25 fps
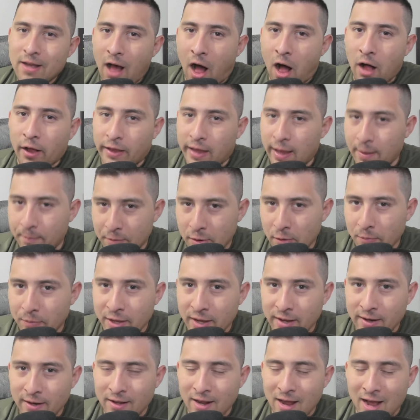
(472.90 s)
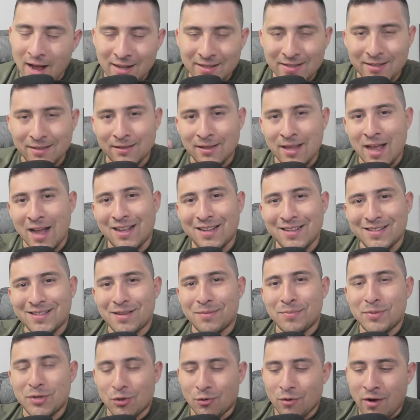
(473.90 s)
I'll keep you updated, guys. Like and
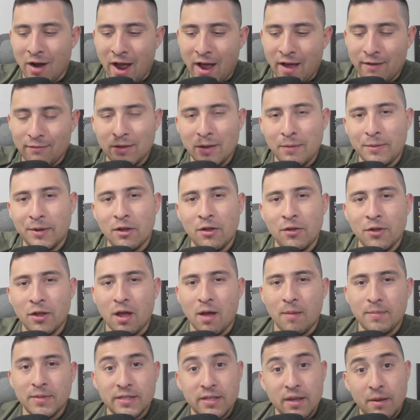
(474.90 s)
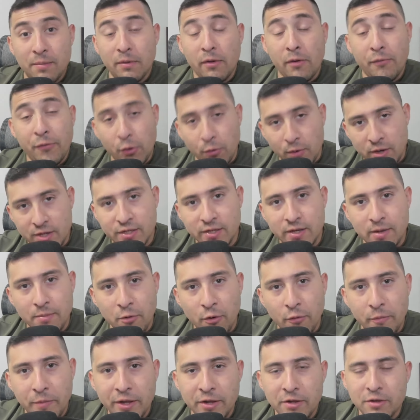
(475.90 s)
subscribe. Let me know in the comments down below if you want to see
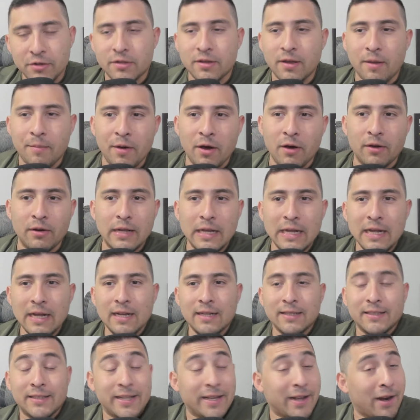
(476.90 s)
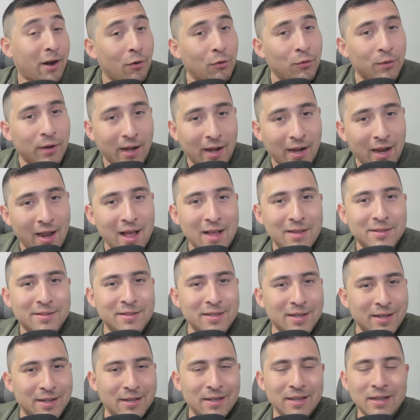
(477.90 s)
more videos about Terra Luna
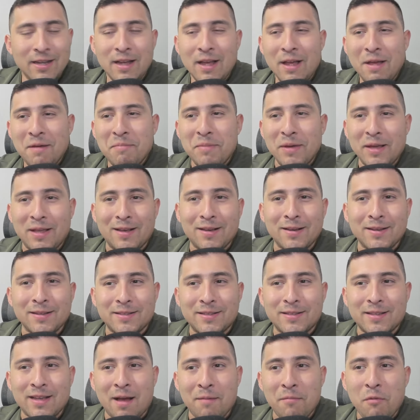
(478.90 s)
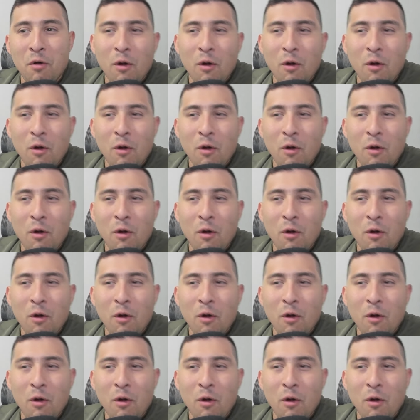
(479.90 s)
Classic, because I'm